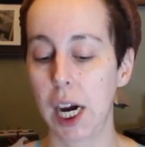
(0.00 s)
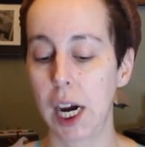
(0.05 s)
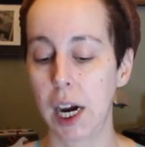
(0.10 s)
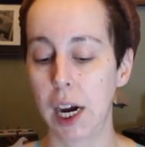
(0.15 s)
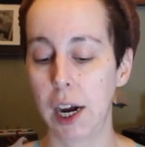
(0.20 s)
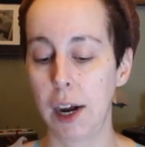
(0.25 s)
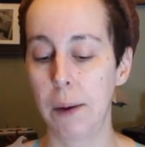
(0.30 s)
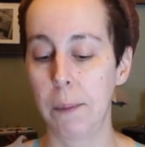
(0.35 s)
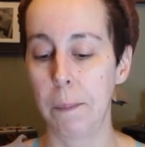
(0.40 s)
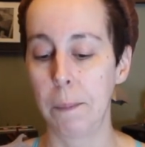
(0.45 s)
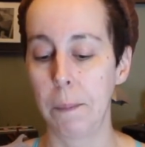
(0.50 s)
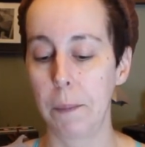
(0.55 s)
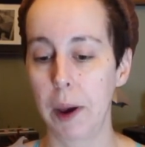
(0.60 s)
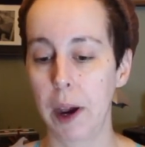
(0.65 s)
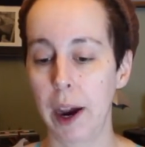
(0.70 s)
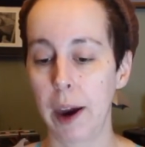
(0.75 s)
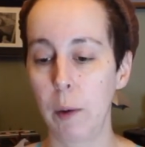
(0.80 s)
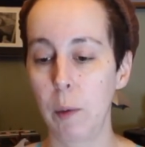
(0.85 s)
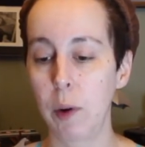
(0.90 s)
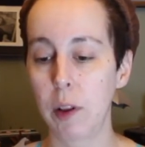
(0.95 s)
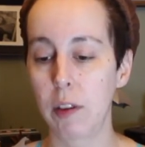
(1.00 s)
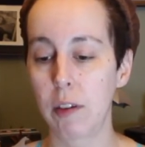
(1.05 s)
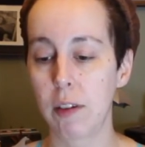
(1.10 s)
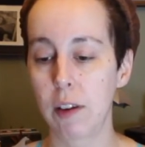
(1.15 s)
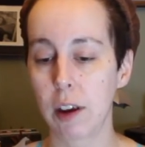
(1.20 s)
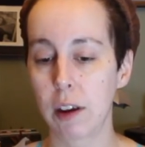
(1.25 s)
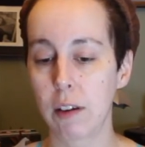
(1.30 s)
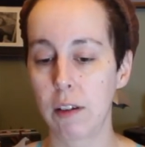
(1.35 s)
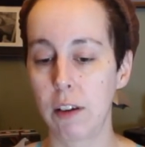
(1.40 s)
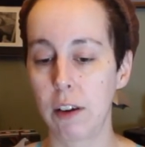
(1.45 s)
I would
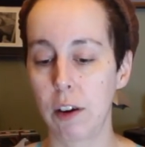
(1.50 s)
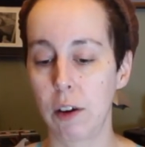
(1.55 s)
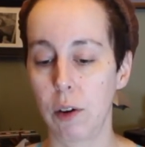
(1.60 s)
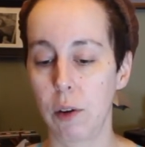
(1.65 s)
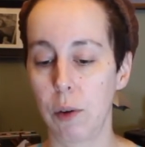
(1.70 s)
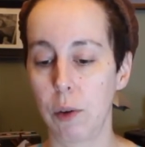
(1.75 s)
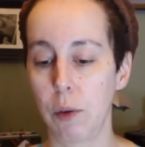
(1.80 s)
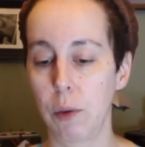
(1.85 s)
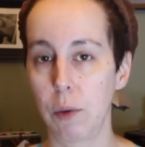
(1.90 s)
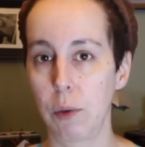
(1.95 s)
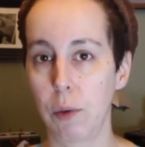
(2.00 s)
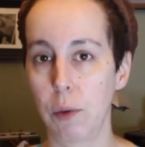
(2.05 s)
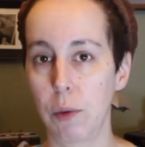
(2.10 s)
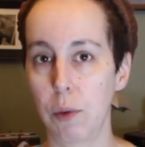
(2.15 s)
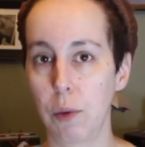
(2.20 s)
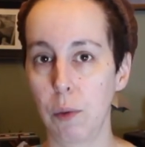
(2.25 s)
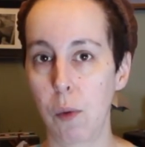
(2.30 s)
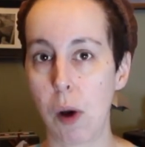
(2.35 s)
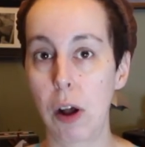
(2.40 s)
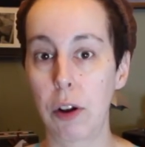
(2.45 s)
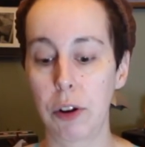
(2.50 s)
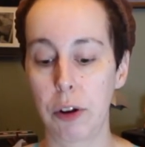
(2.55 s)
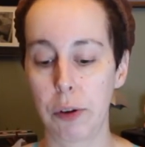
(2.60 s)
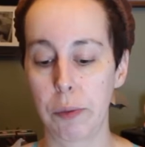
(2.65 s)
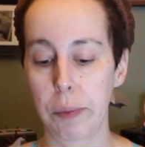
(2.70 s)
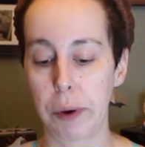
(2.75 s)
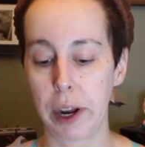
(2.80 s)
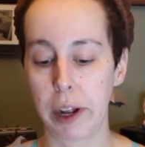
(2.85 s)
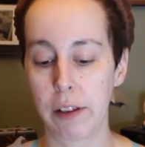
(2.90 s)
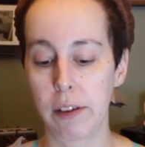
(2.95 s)
stick to
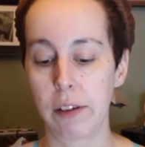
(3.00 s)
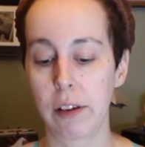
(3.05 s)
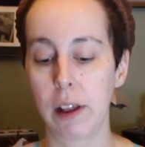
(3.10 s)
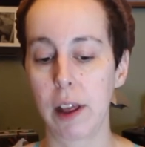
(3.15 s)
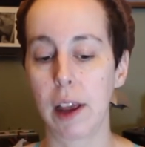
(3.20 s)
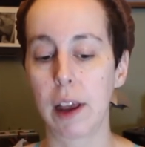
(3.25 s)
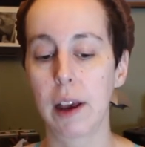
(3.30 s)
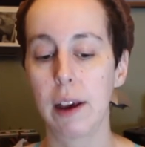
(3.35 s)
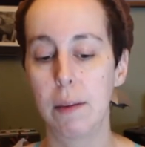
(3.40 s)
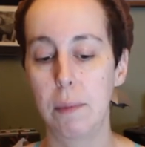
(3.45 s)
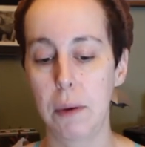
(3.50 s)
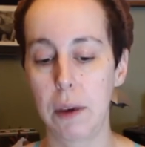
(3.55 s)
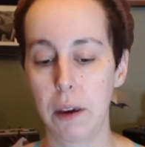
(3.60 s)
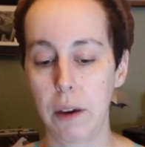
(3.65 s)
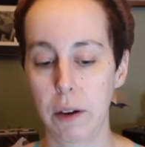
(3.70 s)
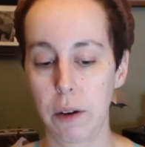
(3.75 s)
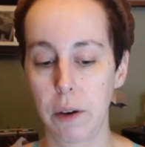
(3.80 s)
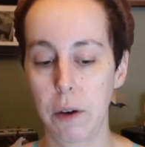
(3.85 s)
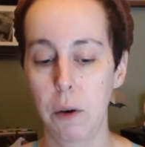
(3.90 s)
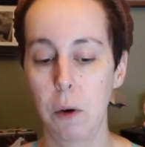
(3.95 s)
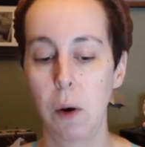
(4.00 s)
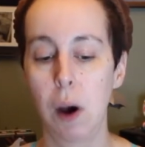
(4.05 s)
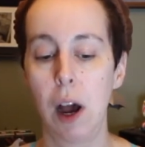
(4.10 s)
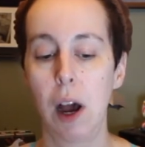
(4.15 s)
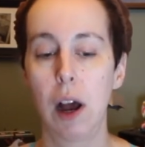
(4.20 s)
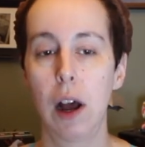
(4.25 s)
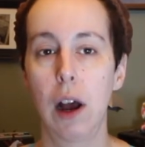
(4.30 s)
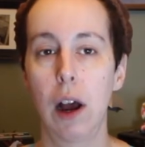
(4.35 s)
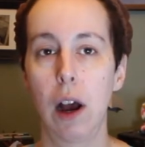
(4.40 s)
well-known brands. So like Apu,